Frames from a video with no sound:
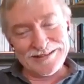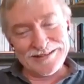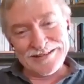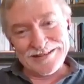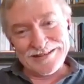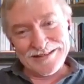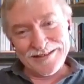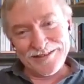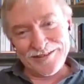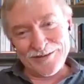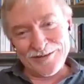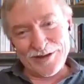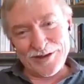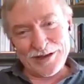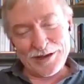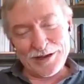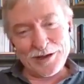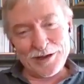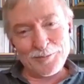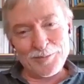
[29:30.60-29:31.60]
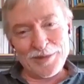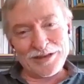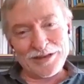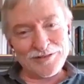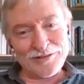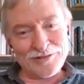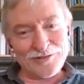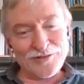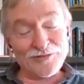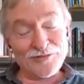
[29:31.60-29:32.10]
Mm-hmm. So
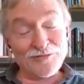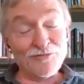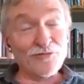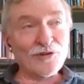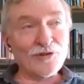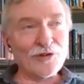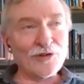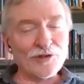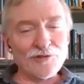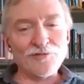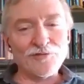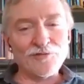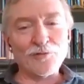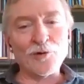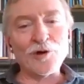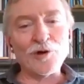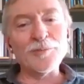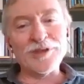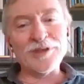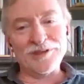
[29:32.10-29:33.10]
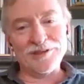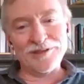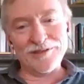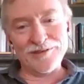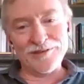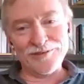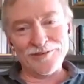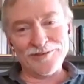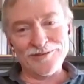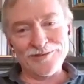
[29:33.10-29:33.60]
econometrics is full of
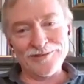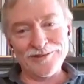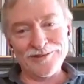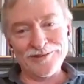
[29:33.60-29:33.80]
formulas